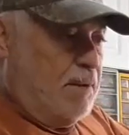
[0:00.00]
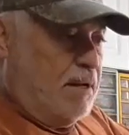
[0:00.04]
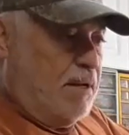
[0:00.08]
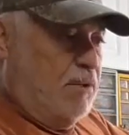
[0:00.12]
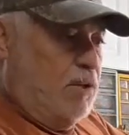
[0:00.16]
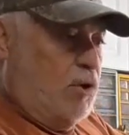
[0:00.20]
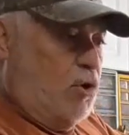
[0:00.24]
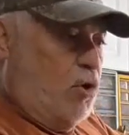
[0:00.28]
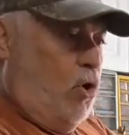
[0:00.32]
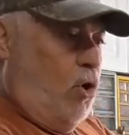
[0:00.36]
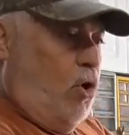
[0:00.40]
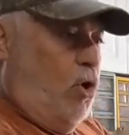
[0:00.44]
it
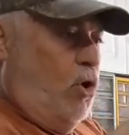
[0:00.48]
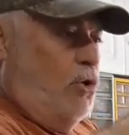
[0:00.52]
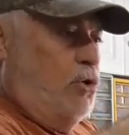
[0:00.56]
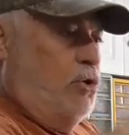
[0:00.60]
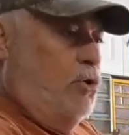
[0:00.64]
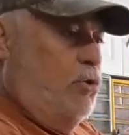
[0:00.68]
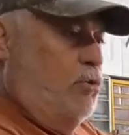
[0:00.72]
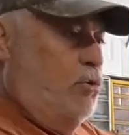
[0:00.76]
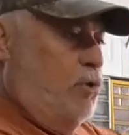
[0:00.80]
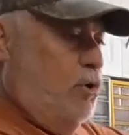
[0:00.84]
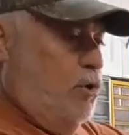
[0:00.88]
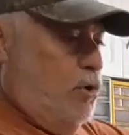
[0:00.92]
and they go, oh,
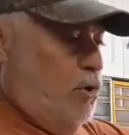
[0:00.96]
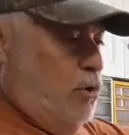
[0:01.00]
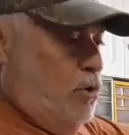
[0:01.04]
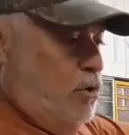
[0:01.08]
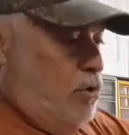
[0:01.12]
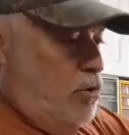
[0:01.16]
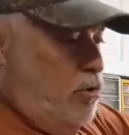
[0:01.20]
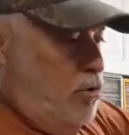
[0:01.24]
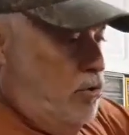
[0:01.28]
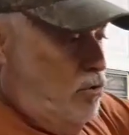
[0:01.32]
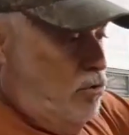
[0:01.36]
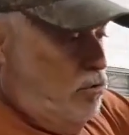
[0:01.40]
you
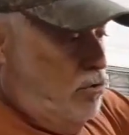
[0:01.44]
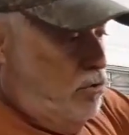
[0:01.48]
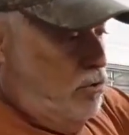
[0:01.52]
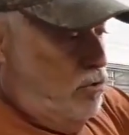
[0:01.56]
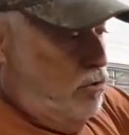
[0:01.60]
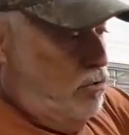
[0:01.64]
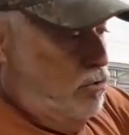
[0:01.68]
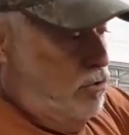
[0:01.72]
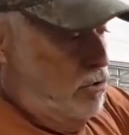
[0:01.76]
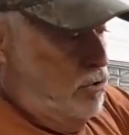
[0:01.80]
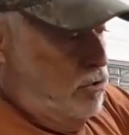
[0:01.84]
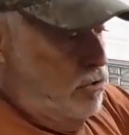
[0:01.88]

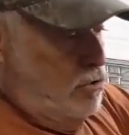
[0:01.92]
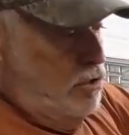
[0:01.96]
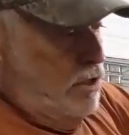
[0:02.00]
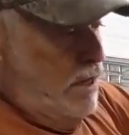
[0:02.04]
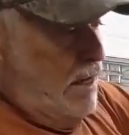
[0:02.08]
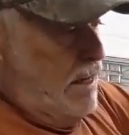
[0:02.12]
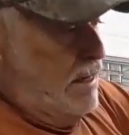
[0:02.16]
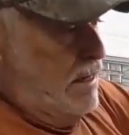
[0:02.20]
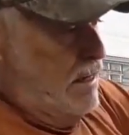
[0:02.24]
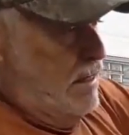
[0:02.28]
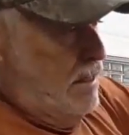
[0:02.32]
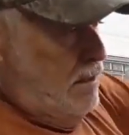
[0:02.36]

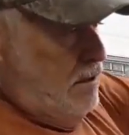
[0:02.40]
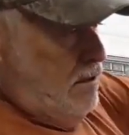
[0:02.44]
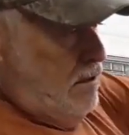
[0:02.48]
yank it,